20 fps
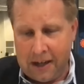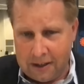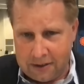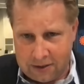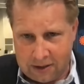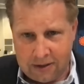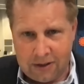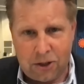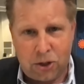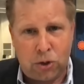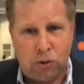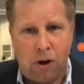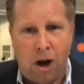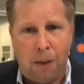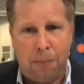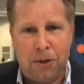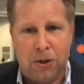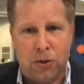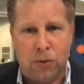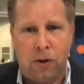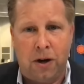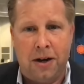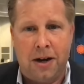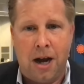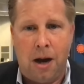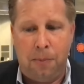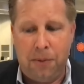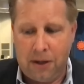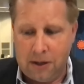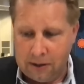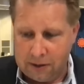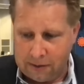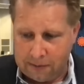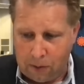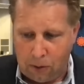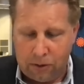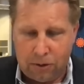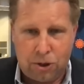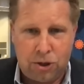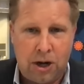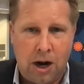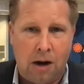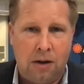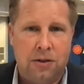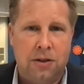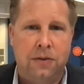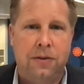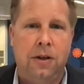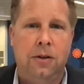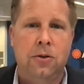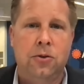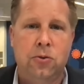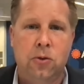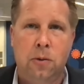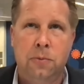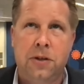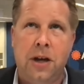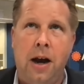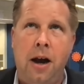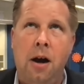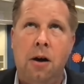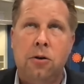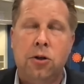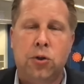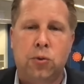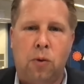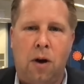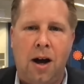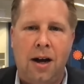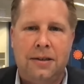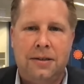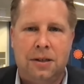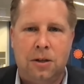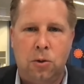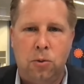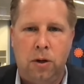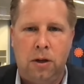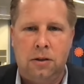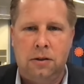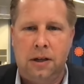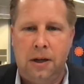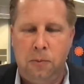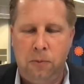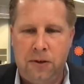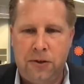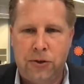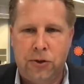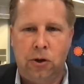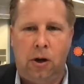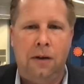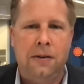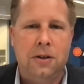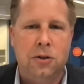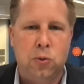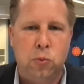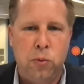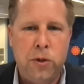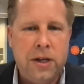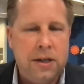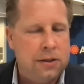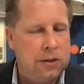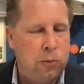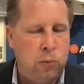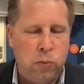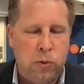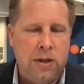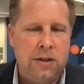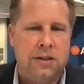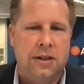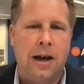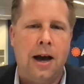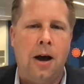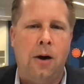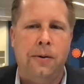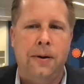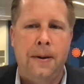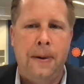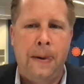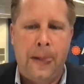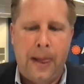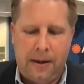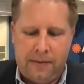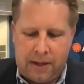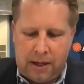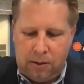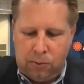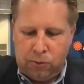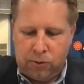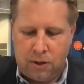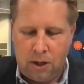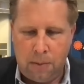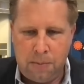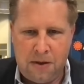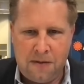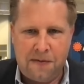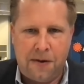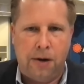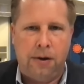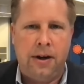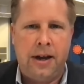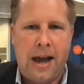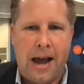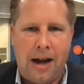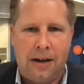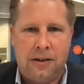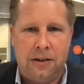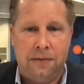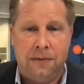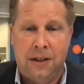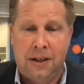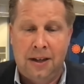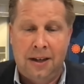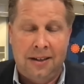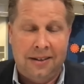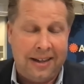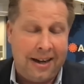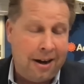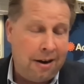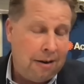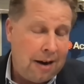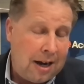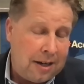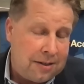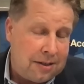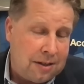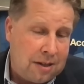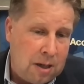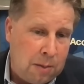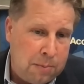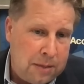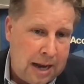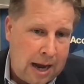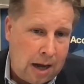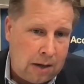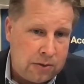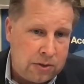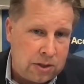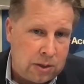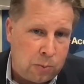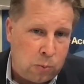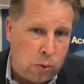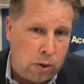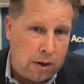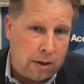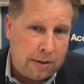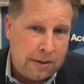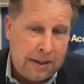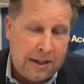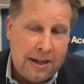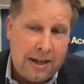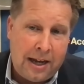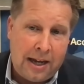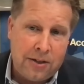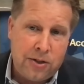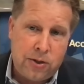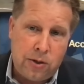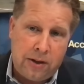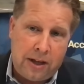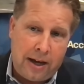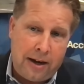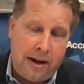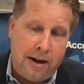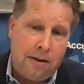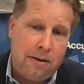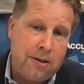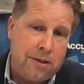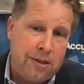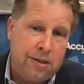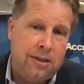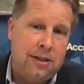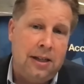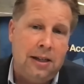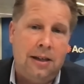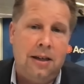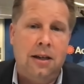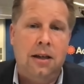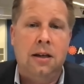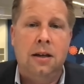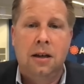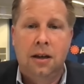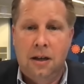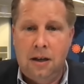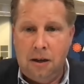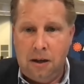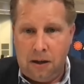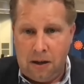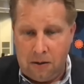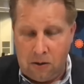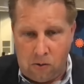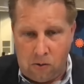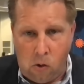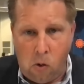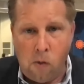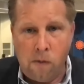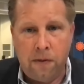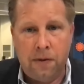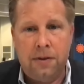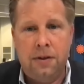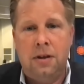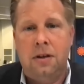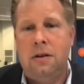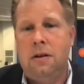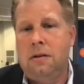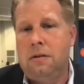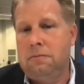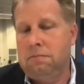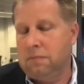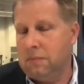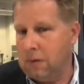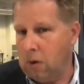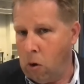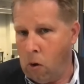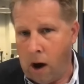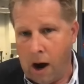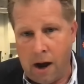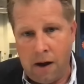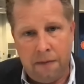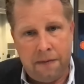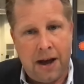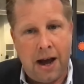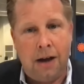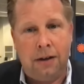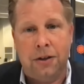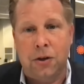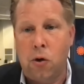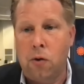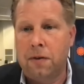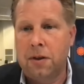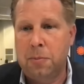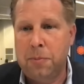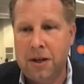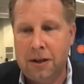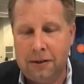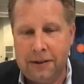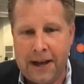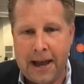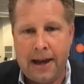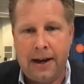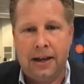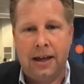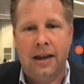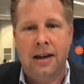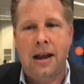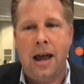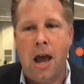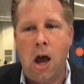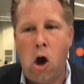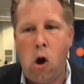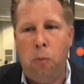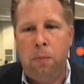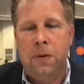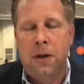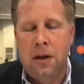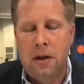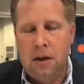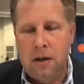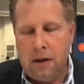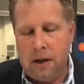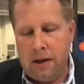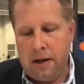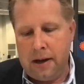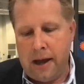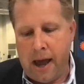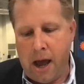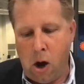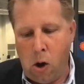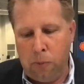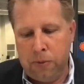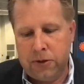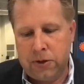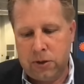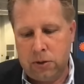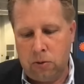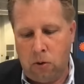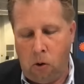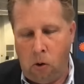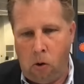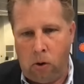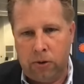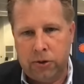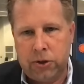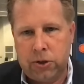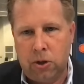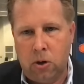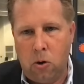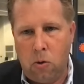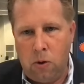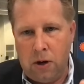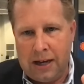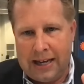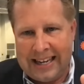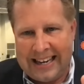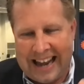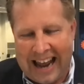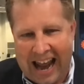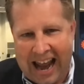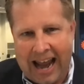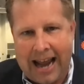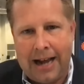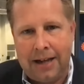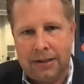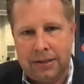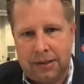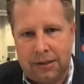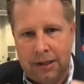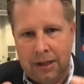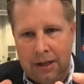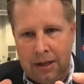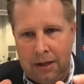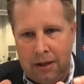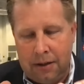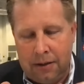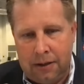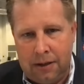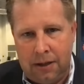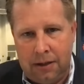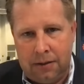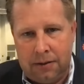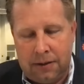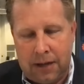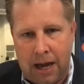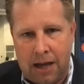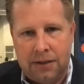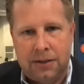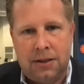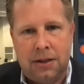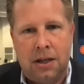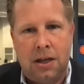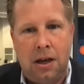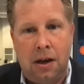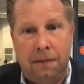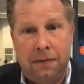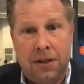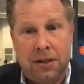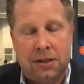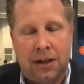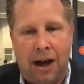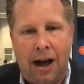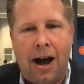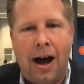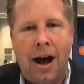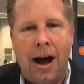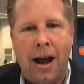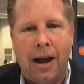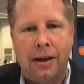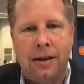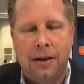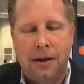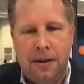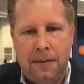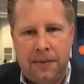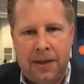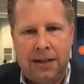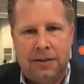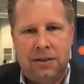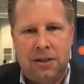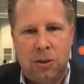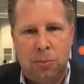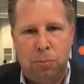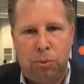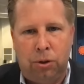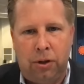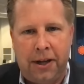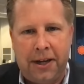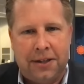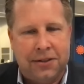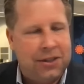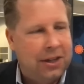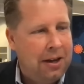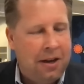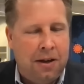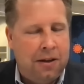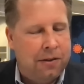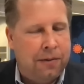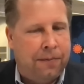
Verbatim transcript: it's in the tropics right now because of all the showers and thunderstorms. Air is rising quickly, and we saw this weeks and weeks out that it was going to be very active. The air has to come down somewhere. And so that air is sinking over the Ohio Valley, over the Mid Atlantic, and help it helps to also enhance the intensity of this high that's in place.